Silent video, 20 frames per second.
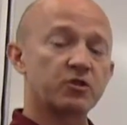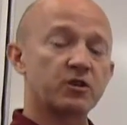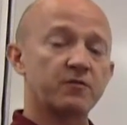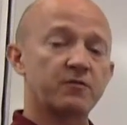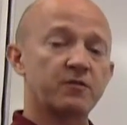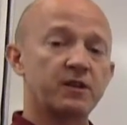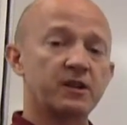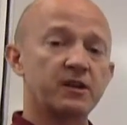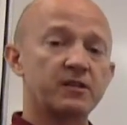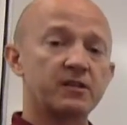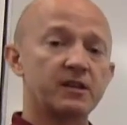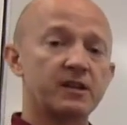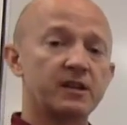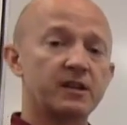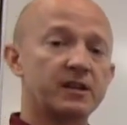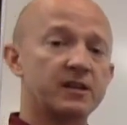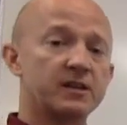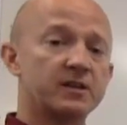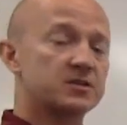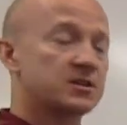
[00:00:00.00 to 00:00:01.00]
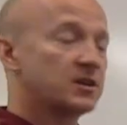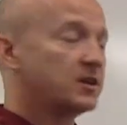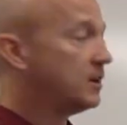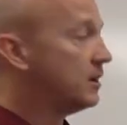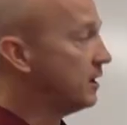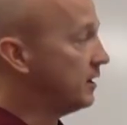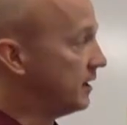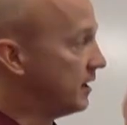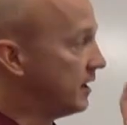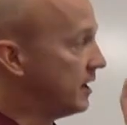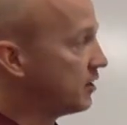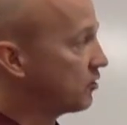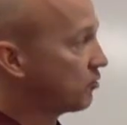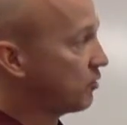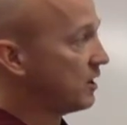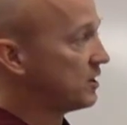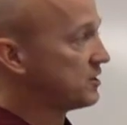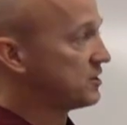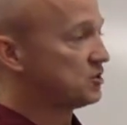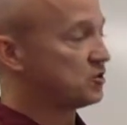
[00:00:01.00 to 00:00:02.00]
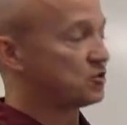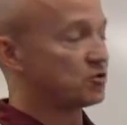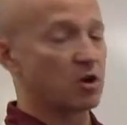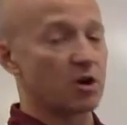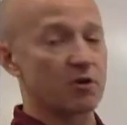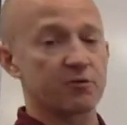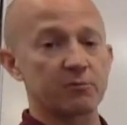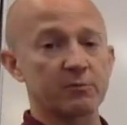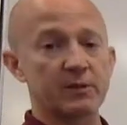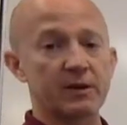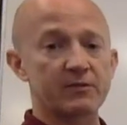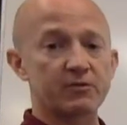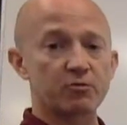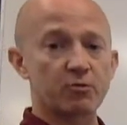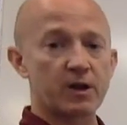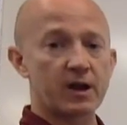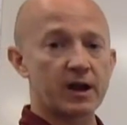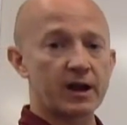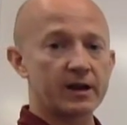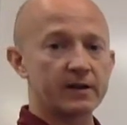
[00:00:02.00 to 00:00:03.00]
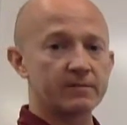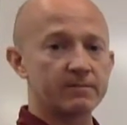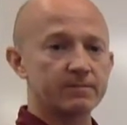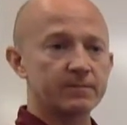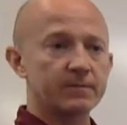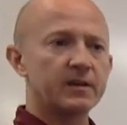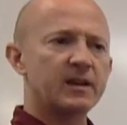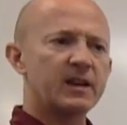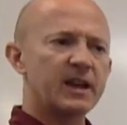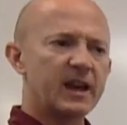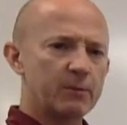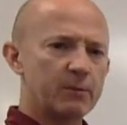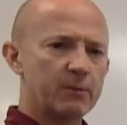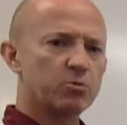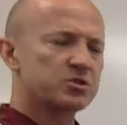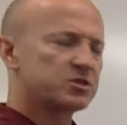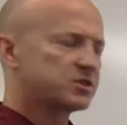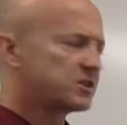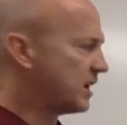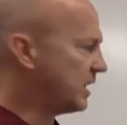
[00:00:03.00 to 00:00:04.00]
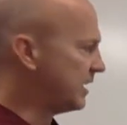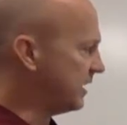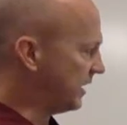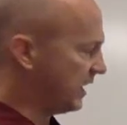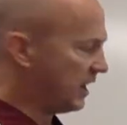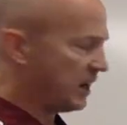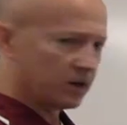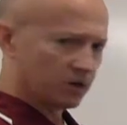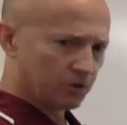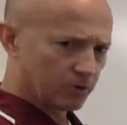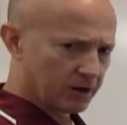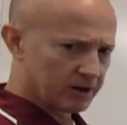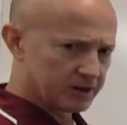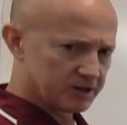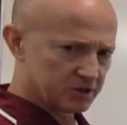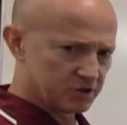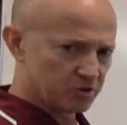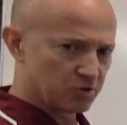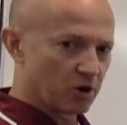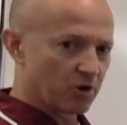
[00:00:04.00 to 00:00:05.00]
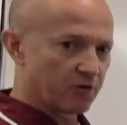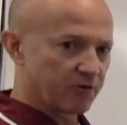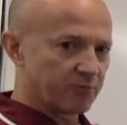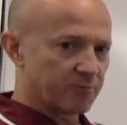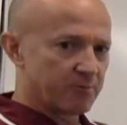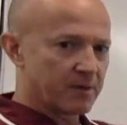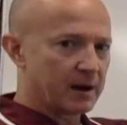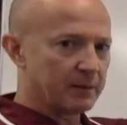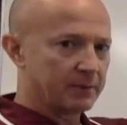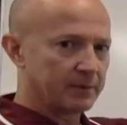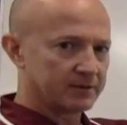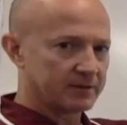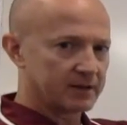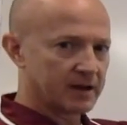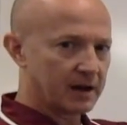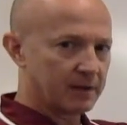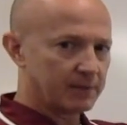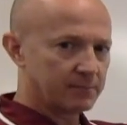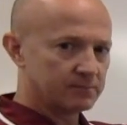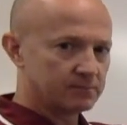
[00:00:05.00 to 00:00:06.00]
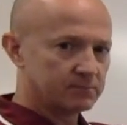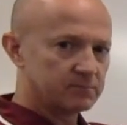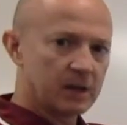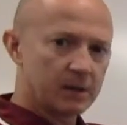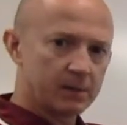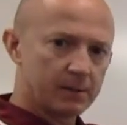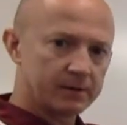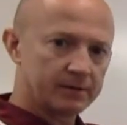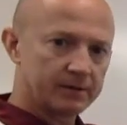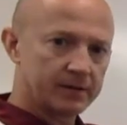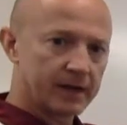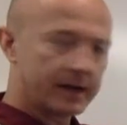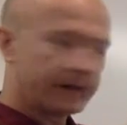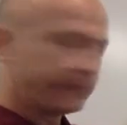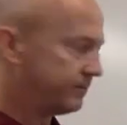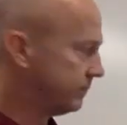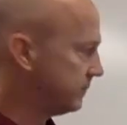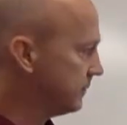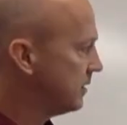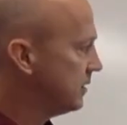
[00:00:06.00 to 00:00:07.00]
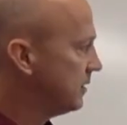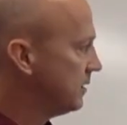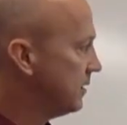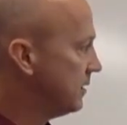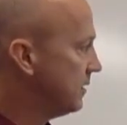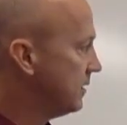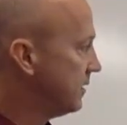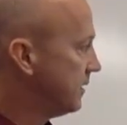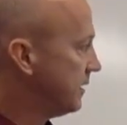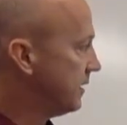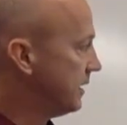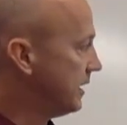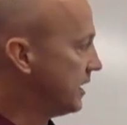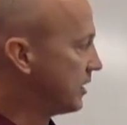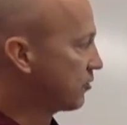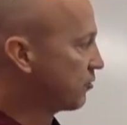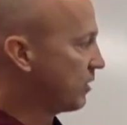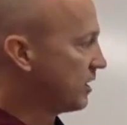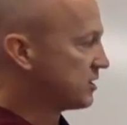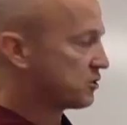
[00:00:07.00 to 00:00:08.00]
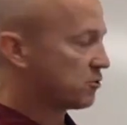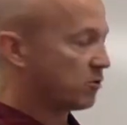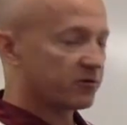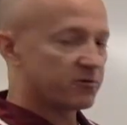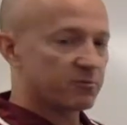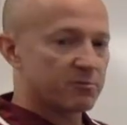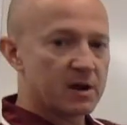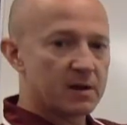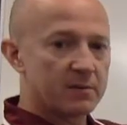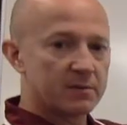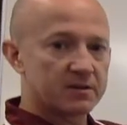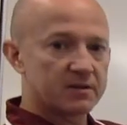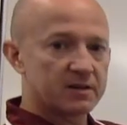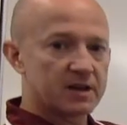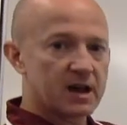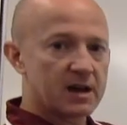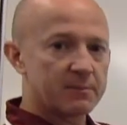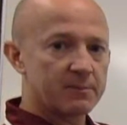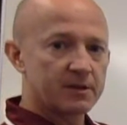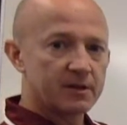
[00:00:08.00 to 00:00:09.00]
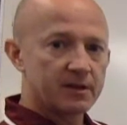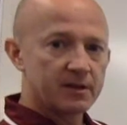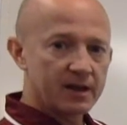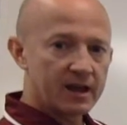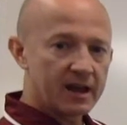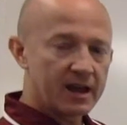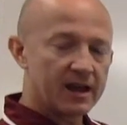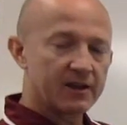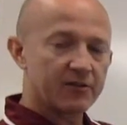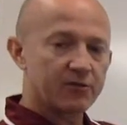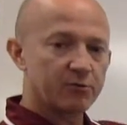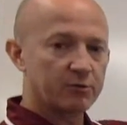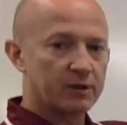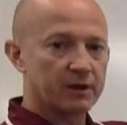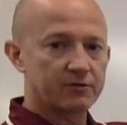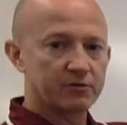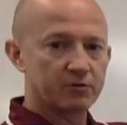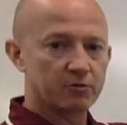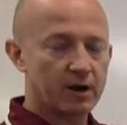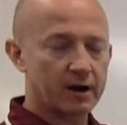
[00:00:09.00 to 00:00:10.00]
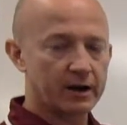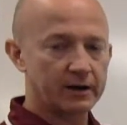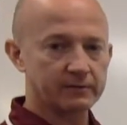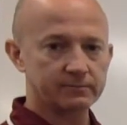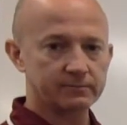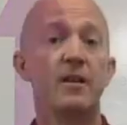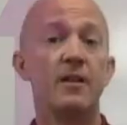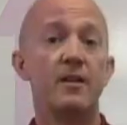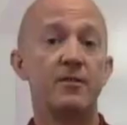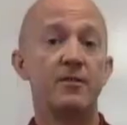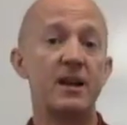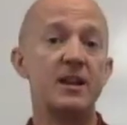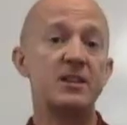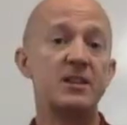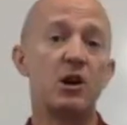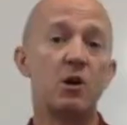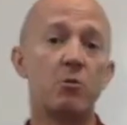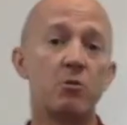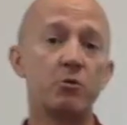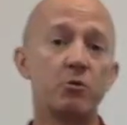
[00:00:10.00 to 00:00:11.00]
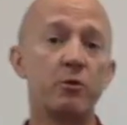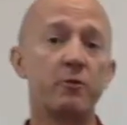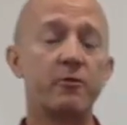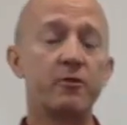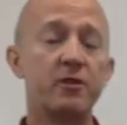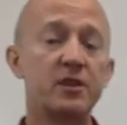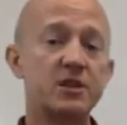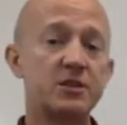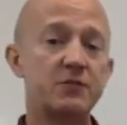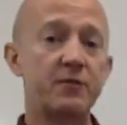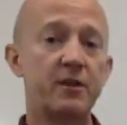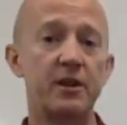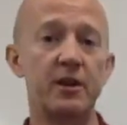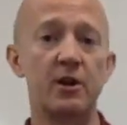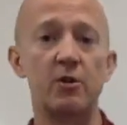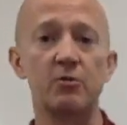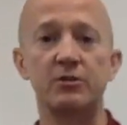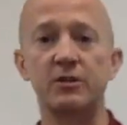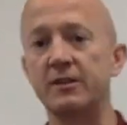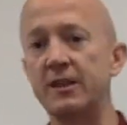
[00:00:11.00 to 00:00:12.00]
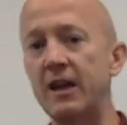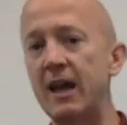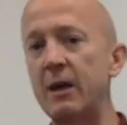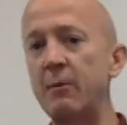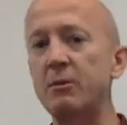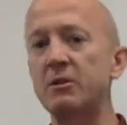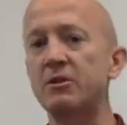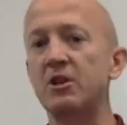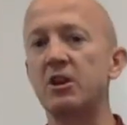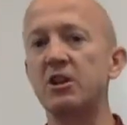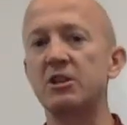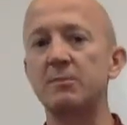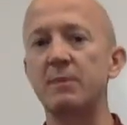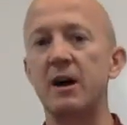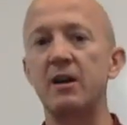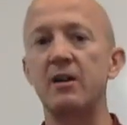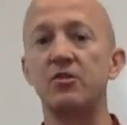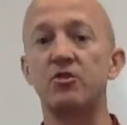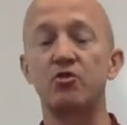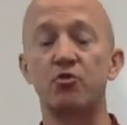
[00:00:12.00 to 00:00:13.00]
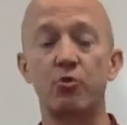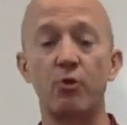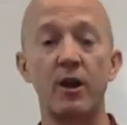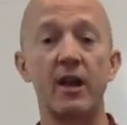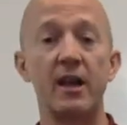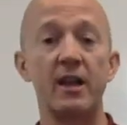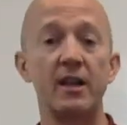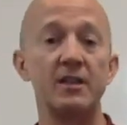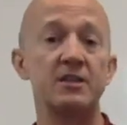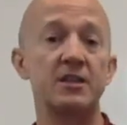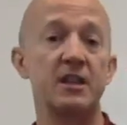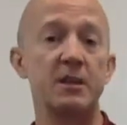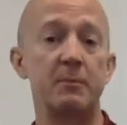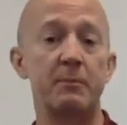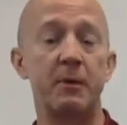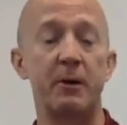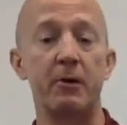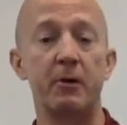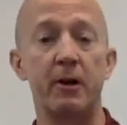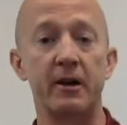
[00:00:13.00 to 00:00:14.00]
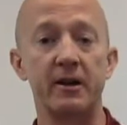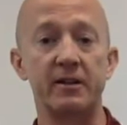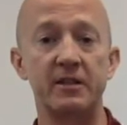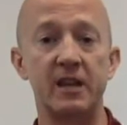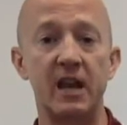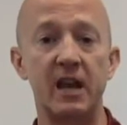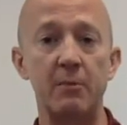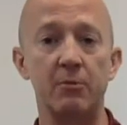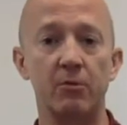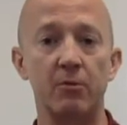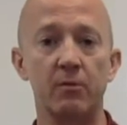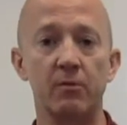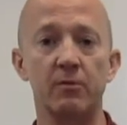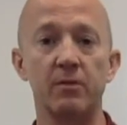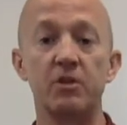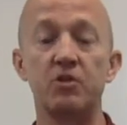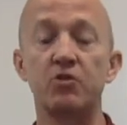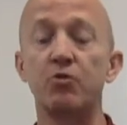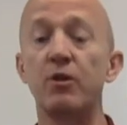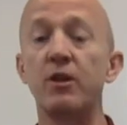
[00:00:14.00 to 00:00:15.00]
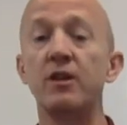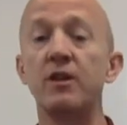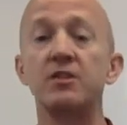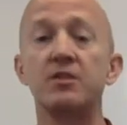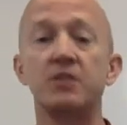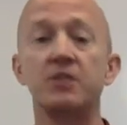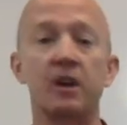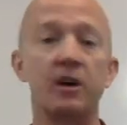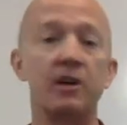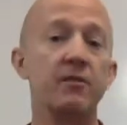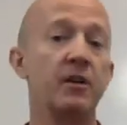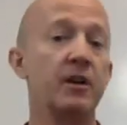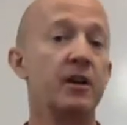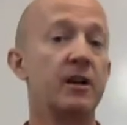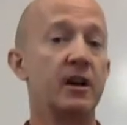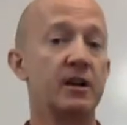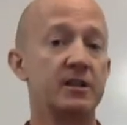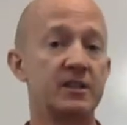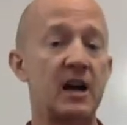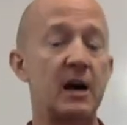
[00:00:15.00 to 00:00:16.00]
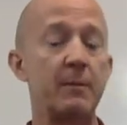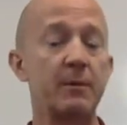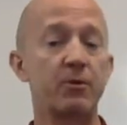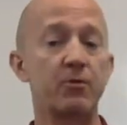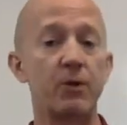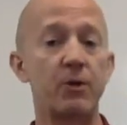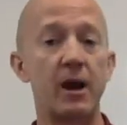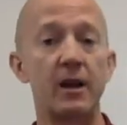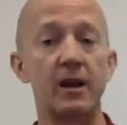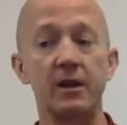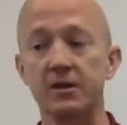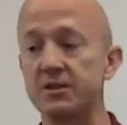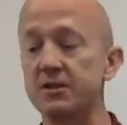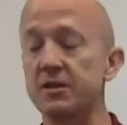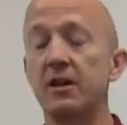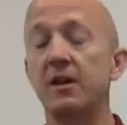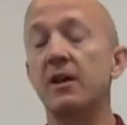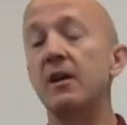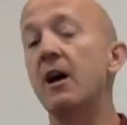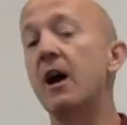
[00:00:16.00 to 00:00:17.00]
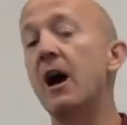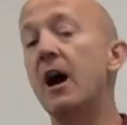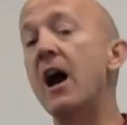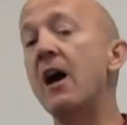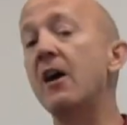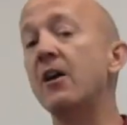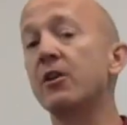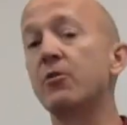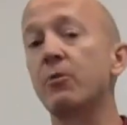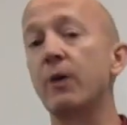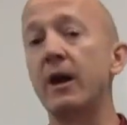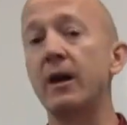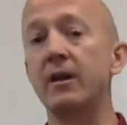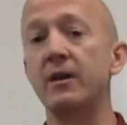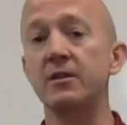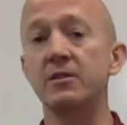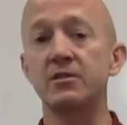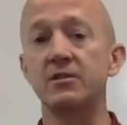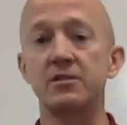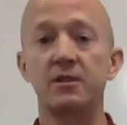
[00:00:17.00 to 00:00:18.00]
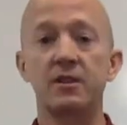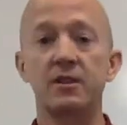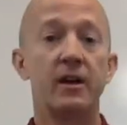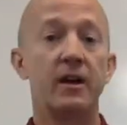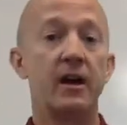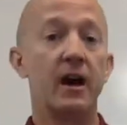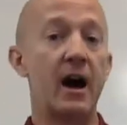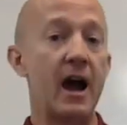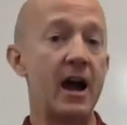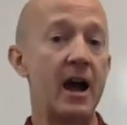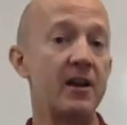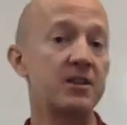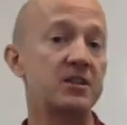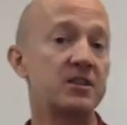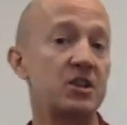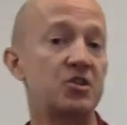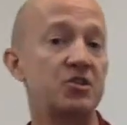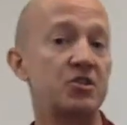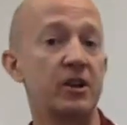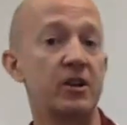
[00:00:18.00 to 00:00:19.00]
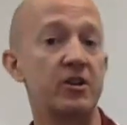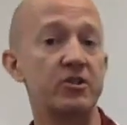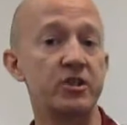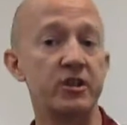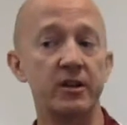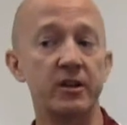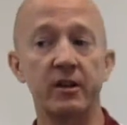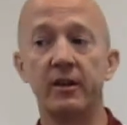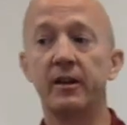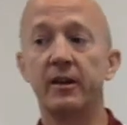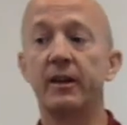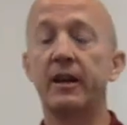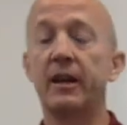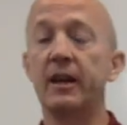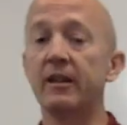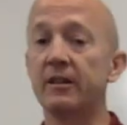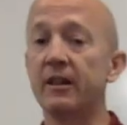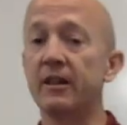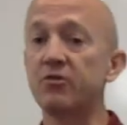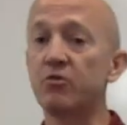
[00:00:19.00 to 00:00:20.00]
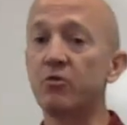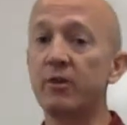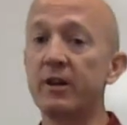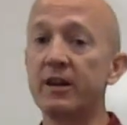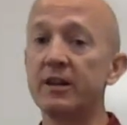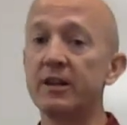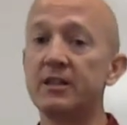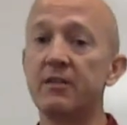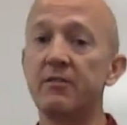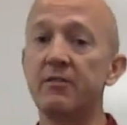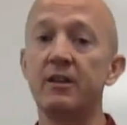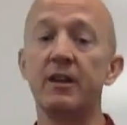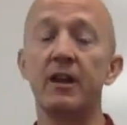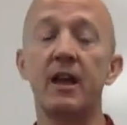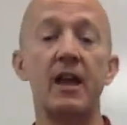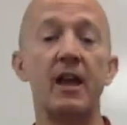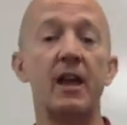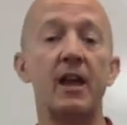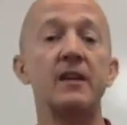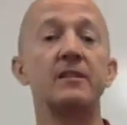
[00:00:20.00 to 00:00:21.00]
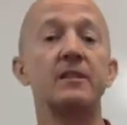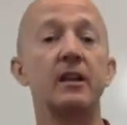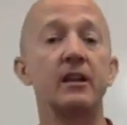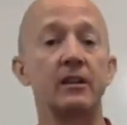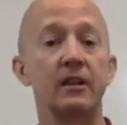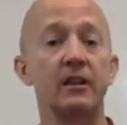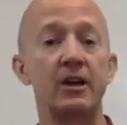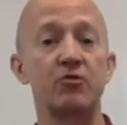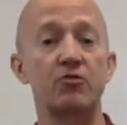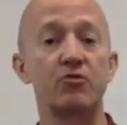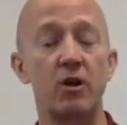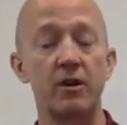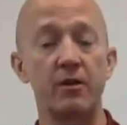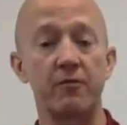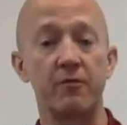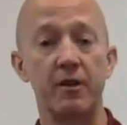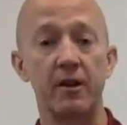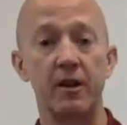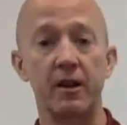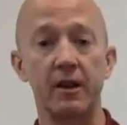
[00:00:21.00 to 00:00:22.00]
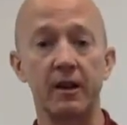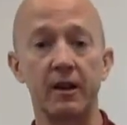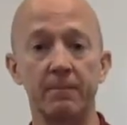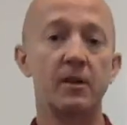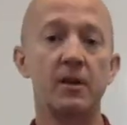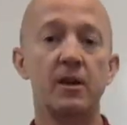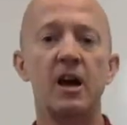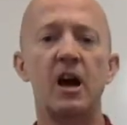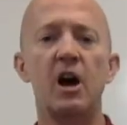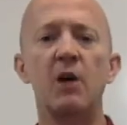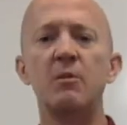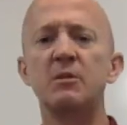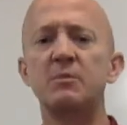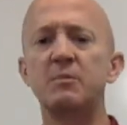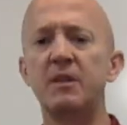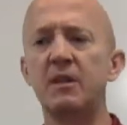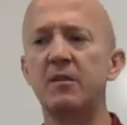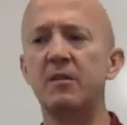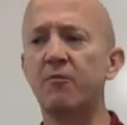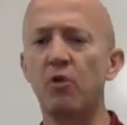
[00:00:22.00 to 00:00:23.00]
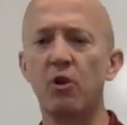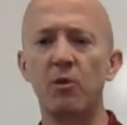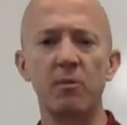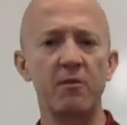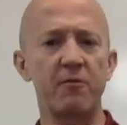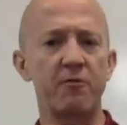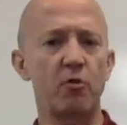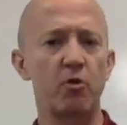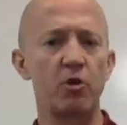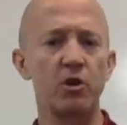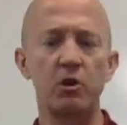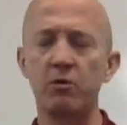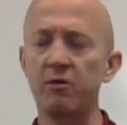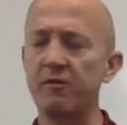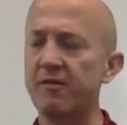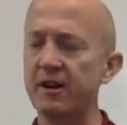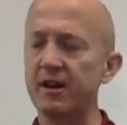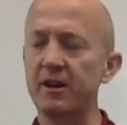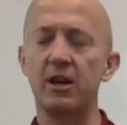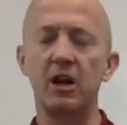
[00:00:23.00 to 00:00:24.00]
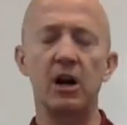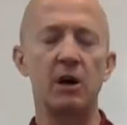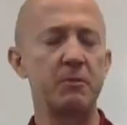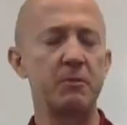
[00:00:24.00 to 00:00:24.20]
affinity then is an increase as you go from left to right, and we'll say an increase as you go from bottom to top. How about that? Increase going from bottom to top and from left to right. That's all we're doing for this video. Today we talked about trends in the periodic table. The trends of atomic radius, ionic radius, ionization energy, electronegativity, and electron affinity. Hope it's been informative for you, and if I can help